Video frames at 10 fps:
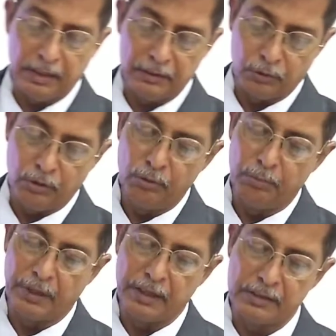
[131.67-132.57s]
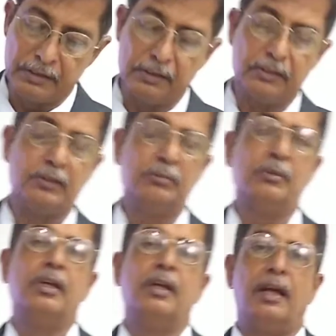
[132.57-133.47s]
supply
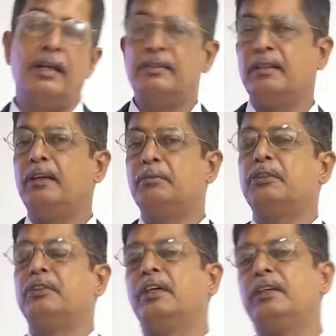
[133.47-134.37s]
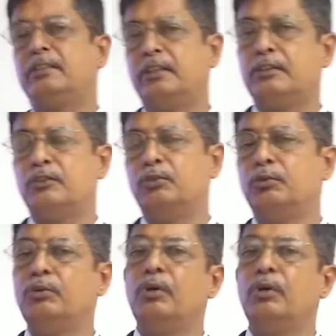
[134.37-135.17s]
filtered, clean,